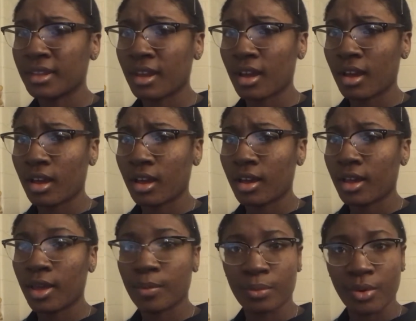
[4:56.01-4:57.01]
the
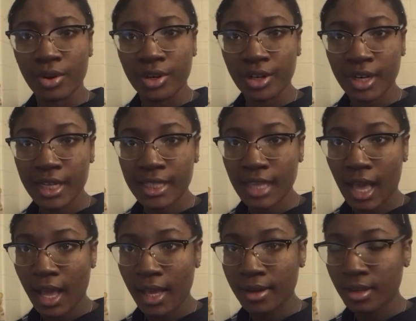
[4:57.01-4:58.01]
embroidery
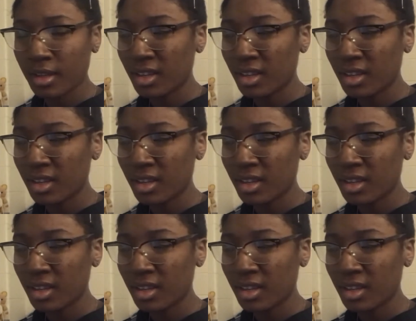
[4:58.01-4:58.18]
side